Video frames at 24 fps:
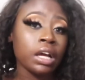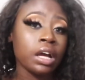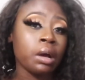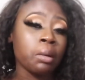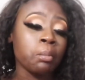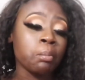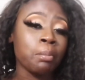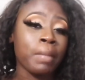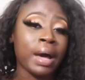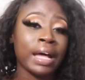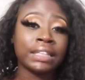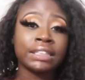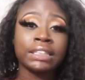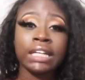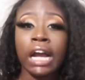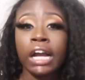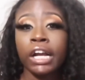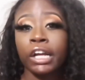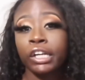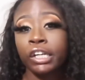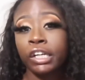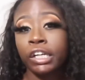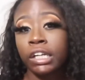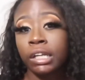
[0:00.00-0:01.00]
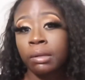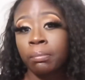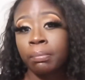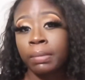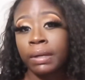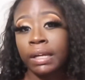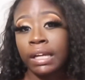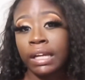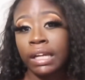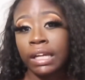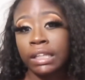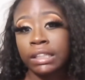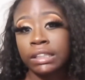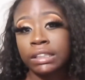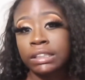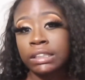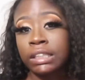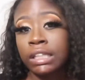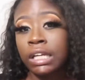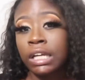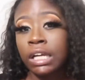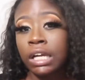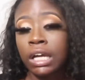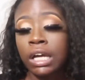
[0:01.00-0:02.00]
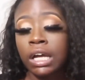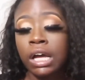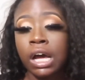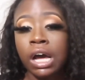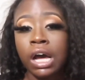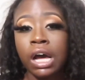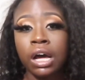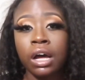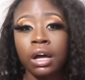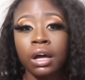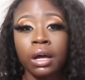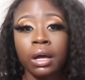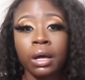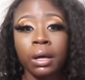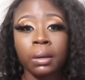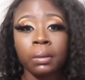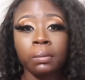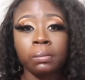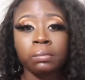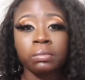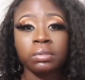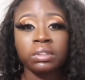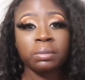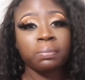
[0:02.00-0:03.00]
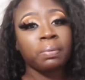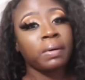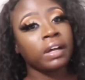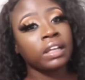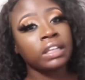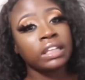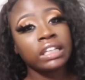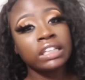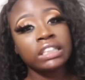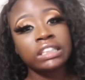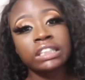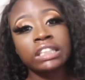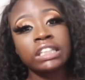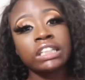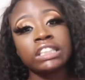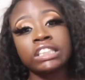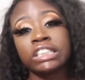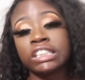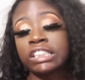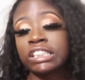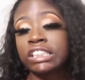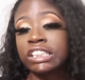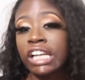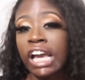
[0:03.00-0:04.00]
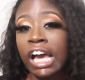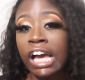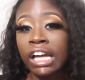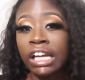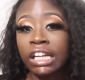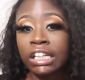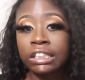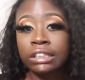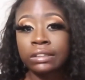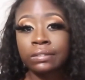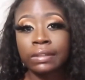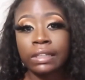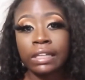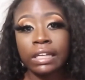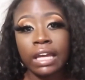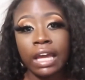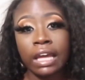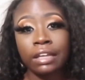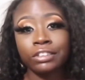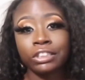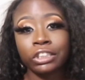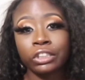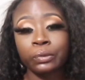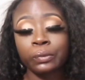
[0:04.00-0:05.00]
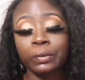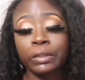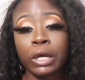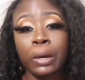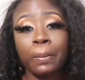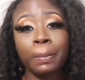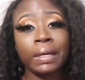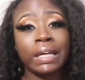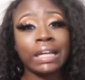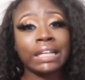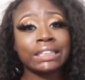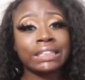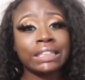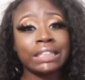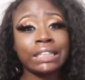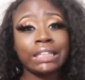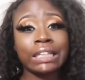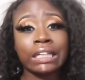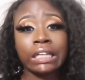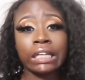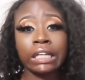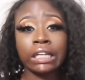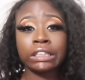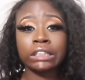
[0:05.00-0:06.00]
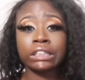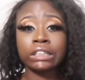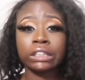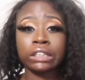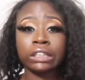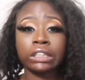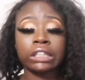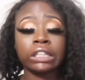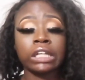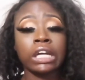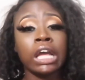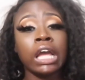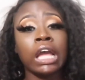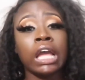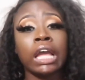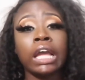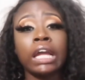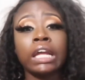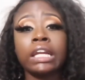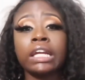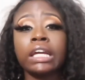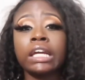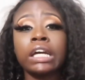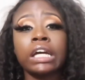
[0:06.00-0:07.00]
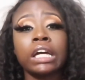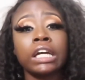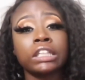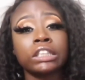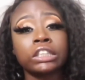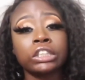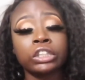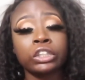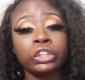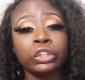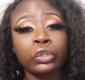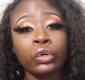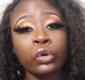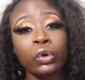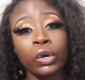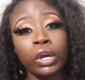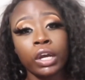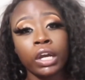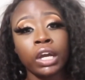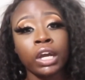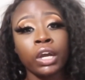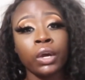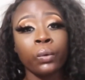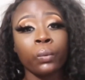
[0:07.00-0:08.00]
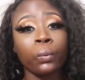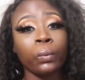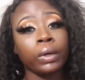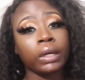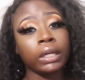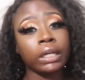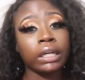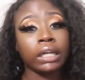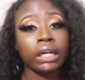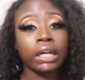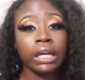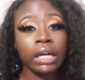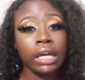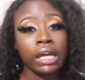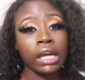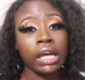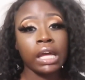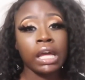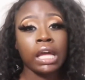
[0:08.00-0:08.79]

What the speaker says: My tire could have bust. The police could have just shot us when he came to the window, because he did come to the door with a gun